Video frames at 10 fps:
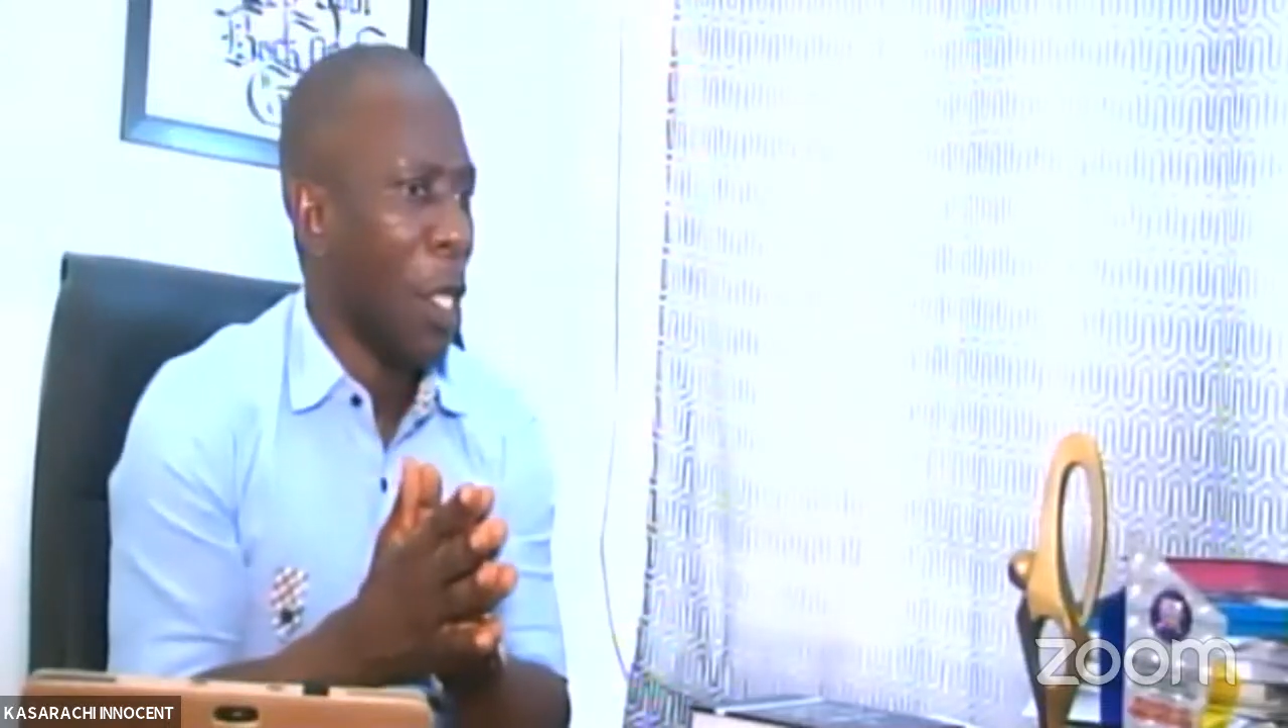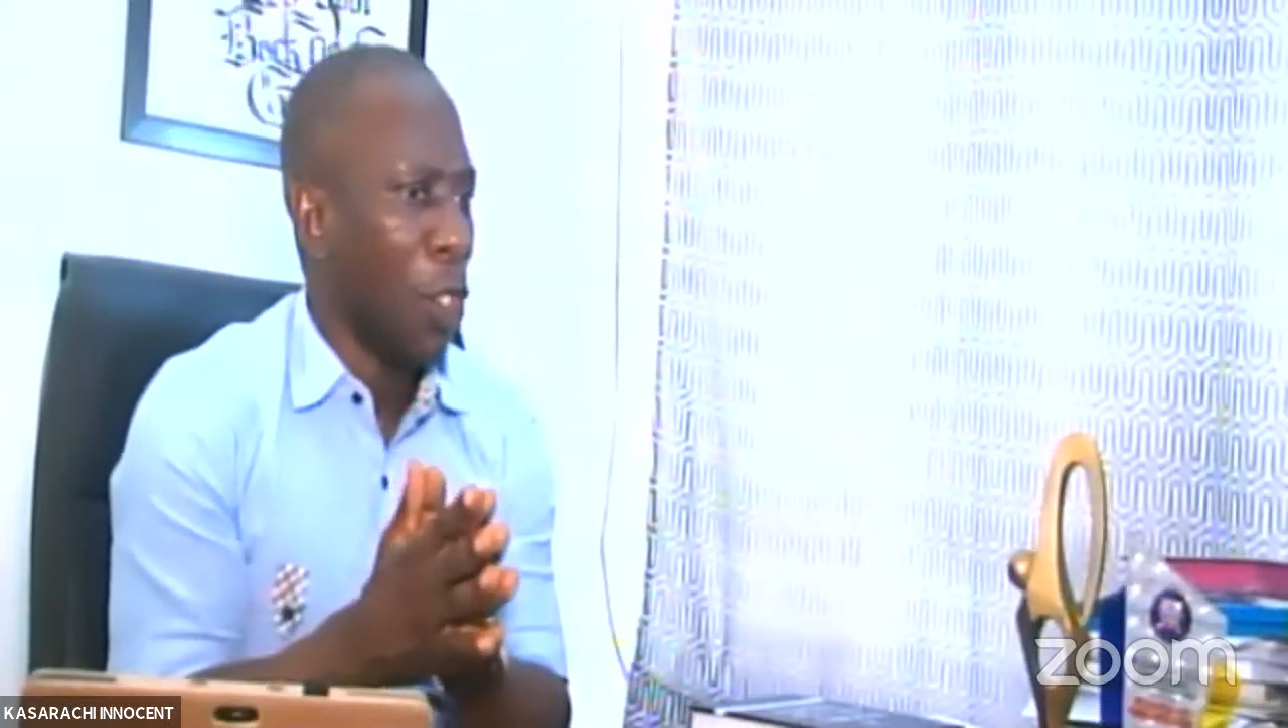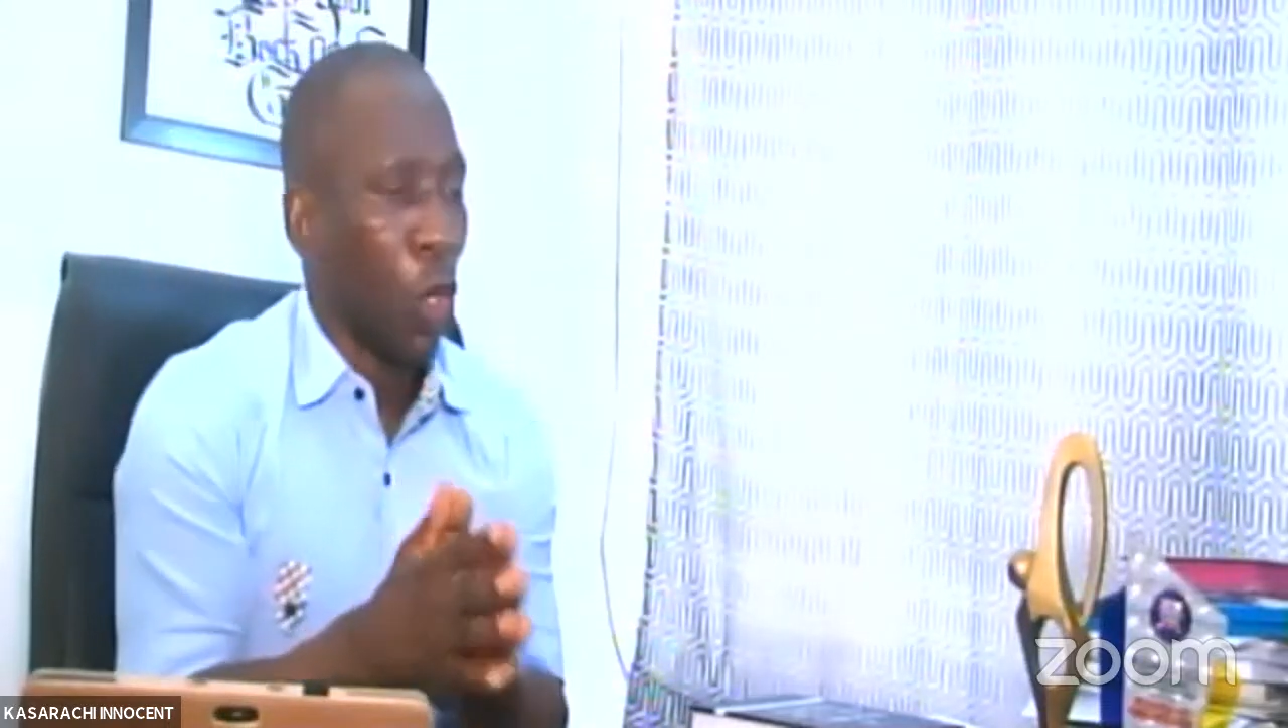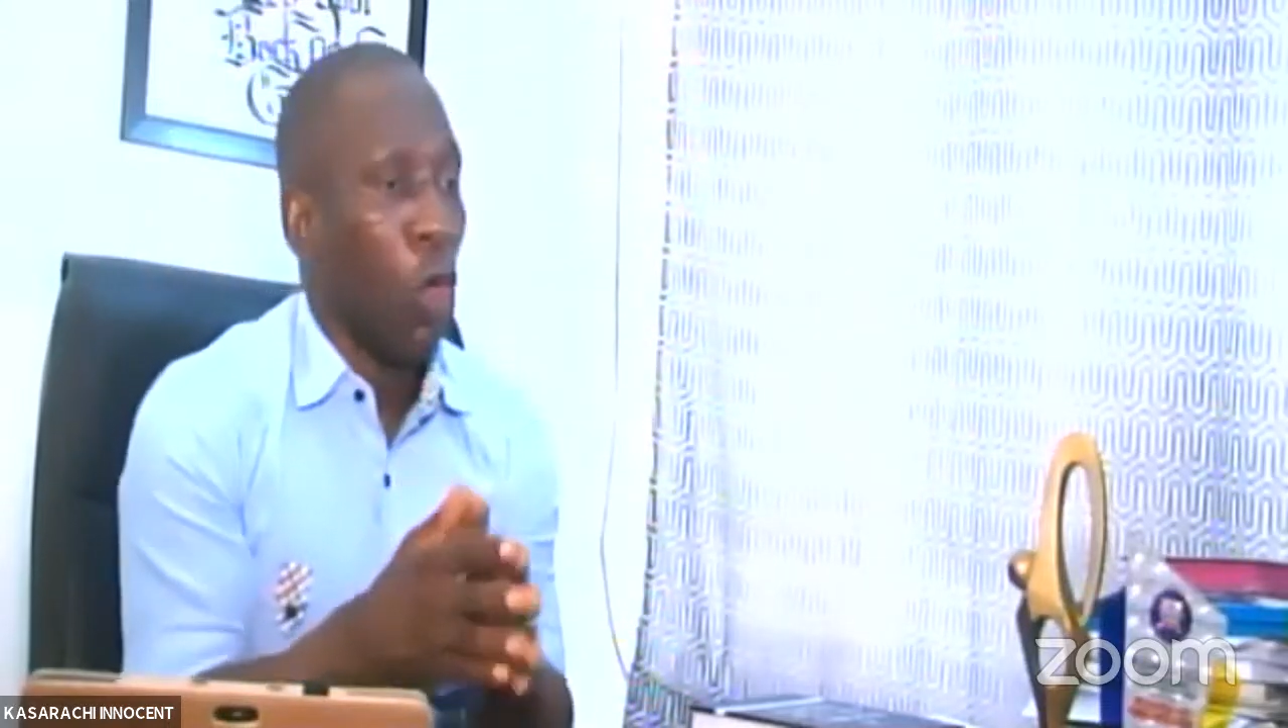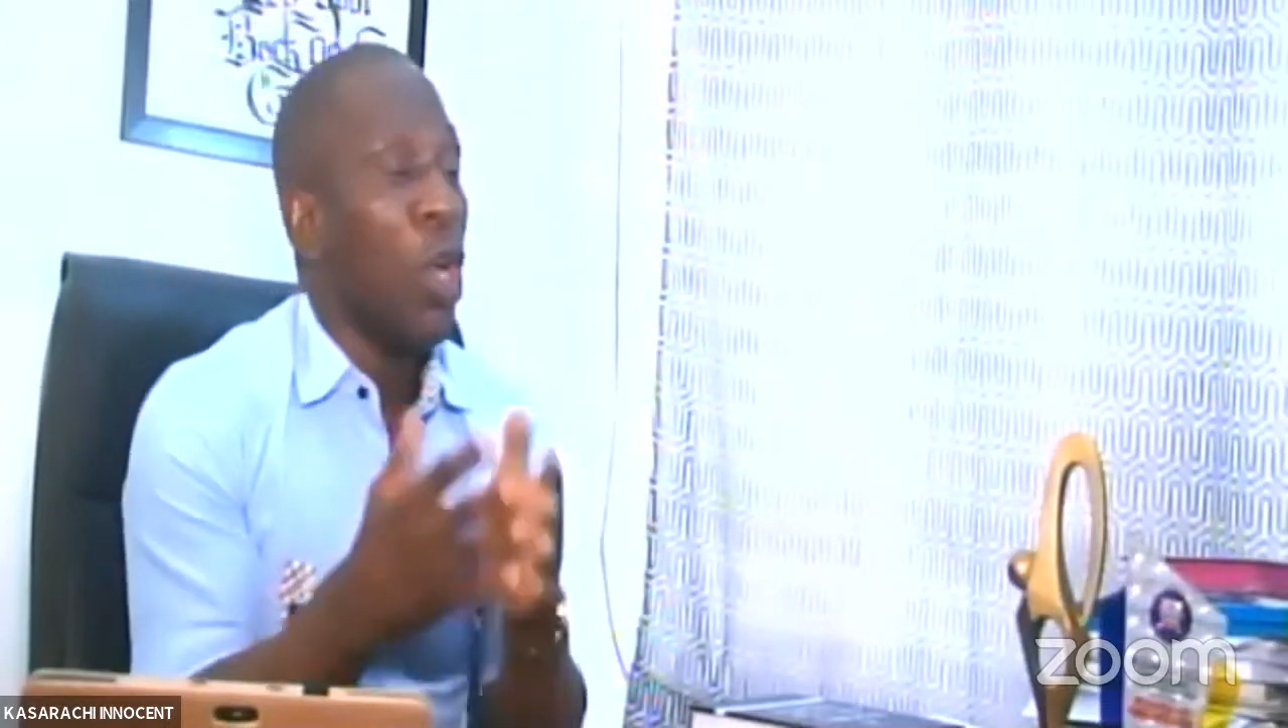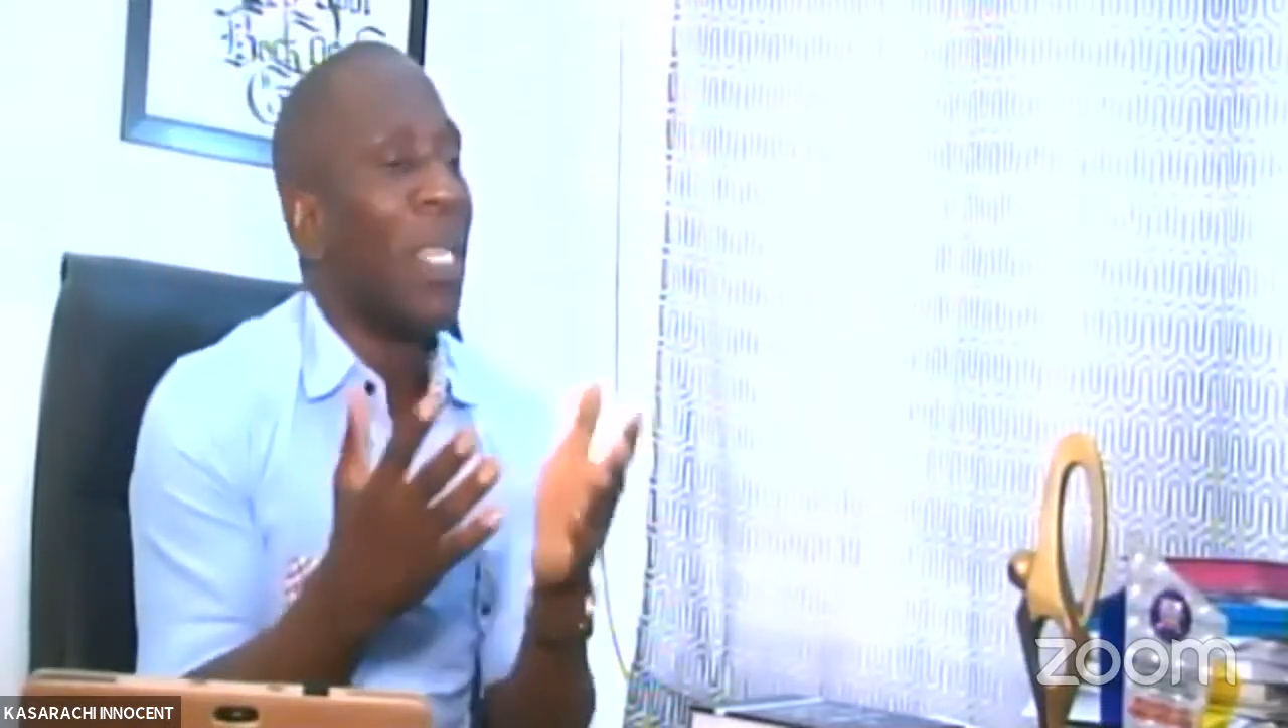So